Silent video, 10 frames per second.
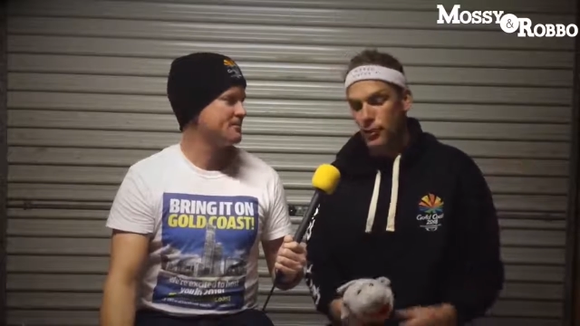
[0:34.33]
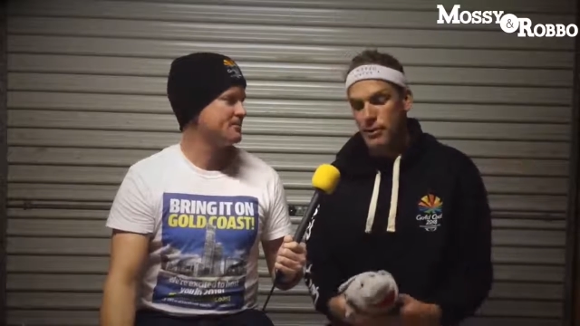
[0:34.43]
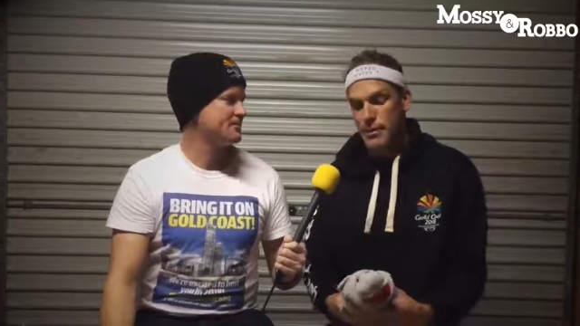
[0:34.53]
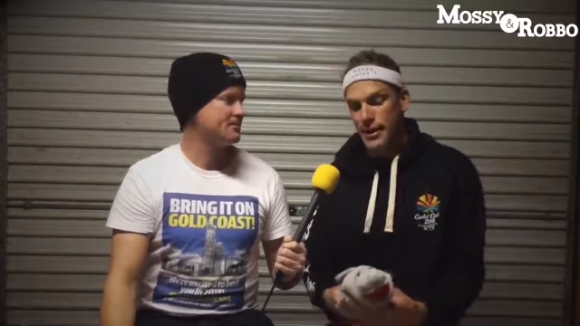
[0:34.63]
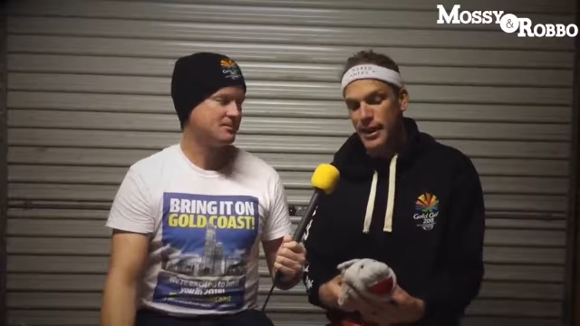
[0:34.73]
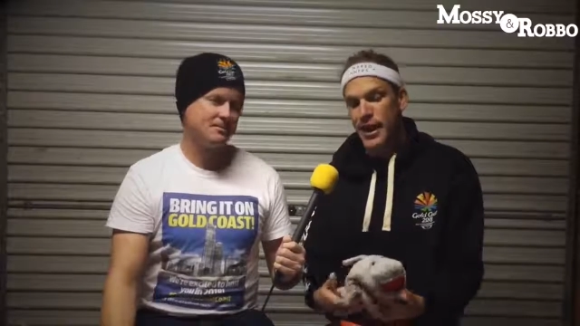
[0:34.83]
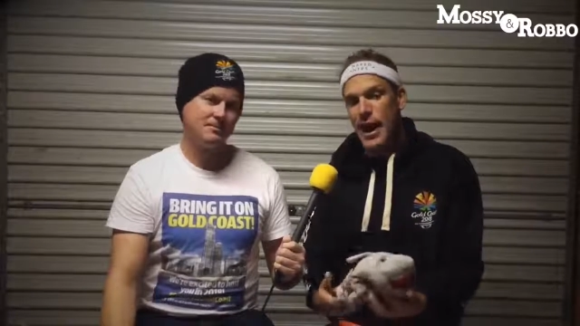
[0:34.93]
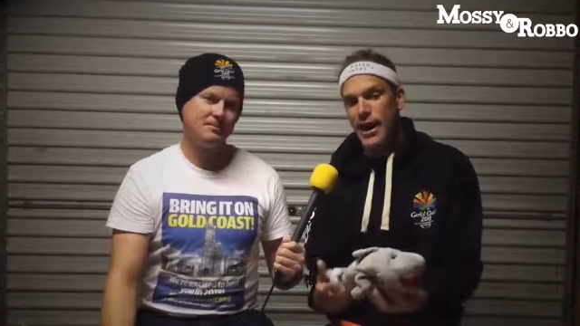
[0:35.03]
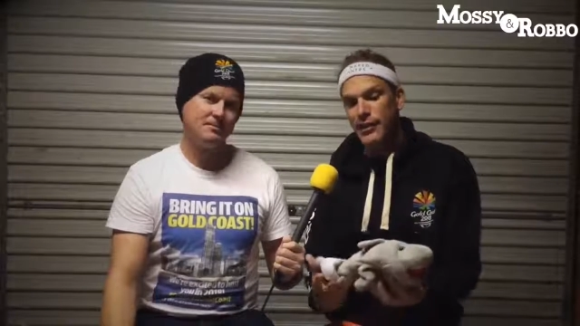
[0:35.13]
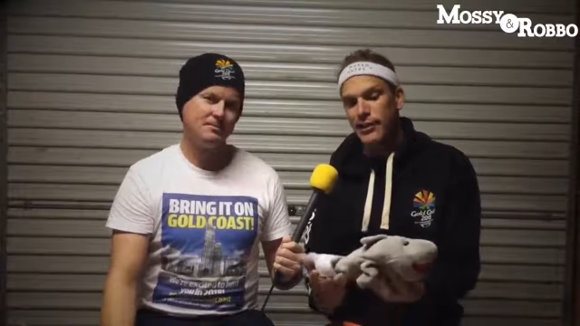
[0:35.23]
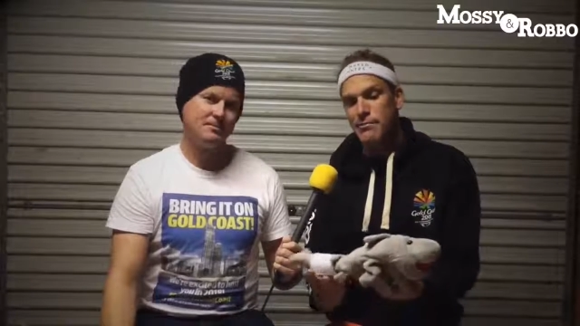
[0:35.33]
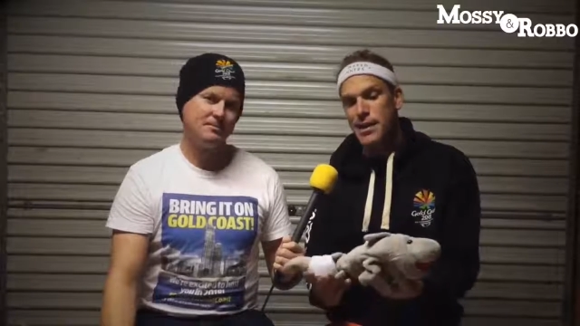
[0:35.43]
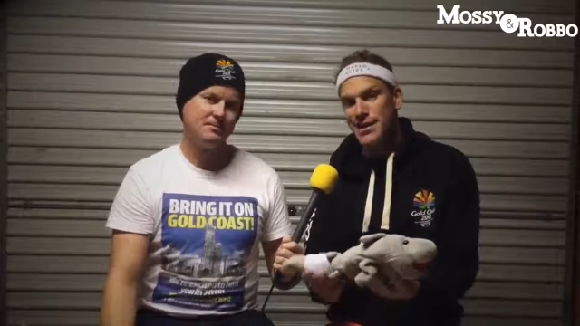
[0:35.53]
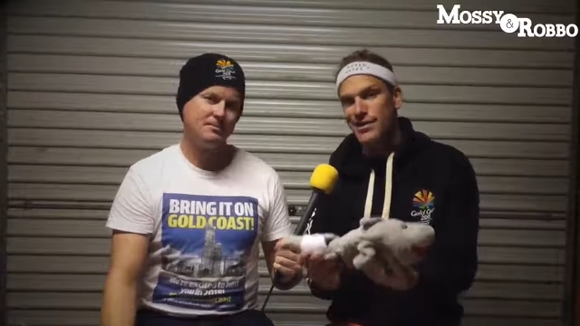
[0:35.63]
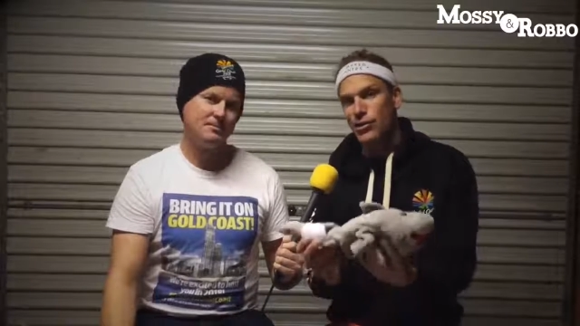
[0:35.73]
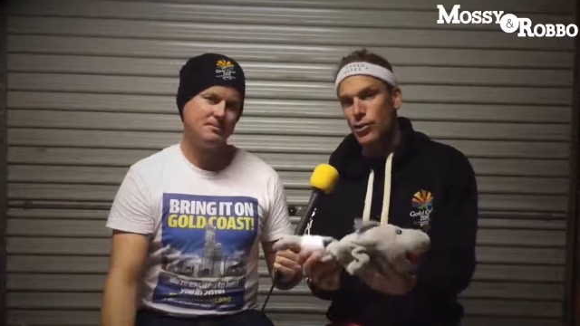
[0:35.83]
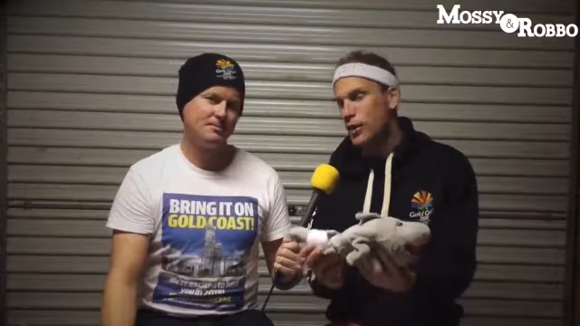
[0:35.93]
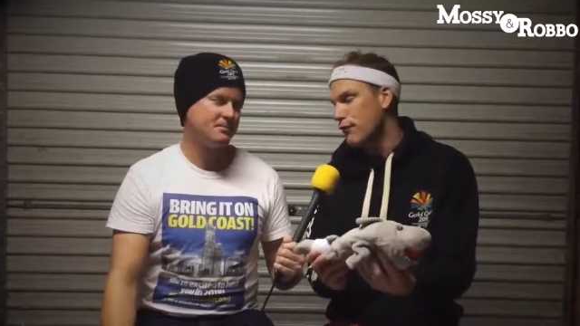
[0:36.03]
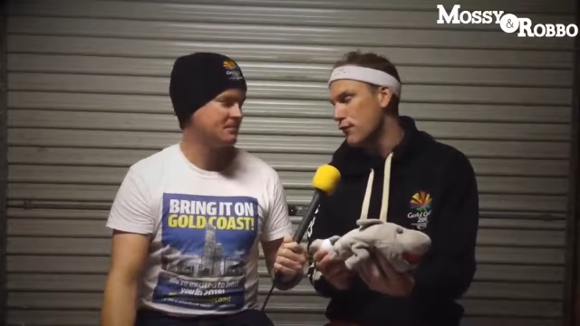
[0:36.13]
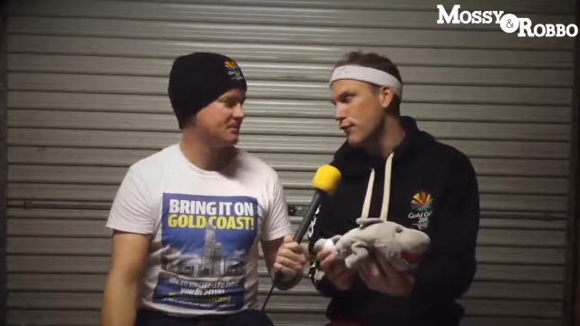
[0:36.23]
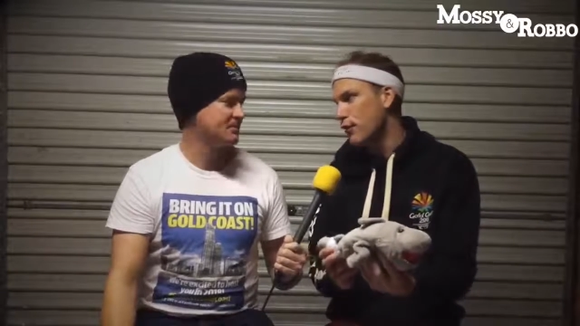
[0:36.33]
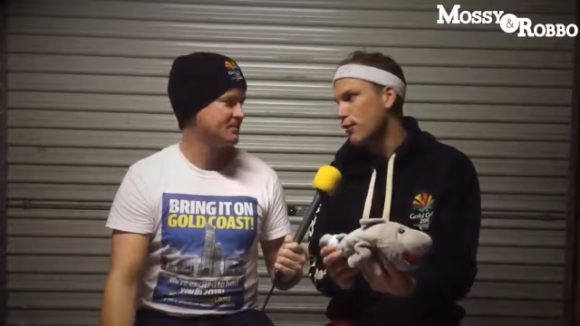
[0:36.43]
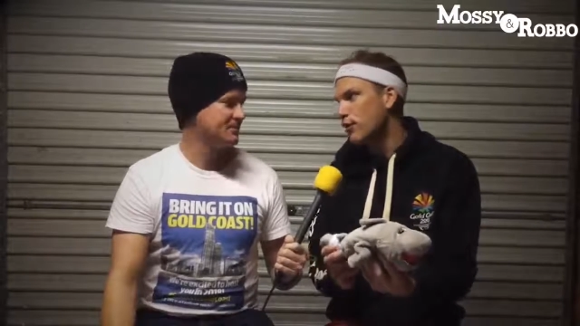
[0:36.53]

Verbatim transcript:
Speaker 1: when Mick actually met Schoolie for the first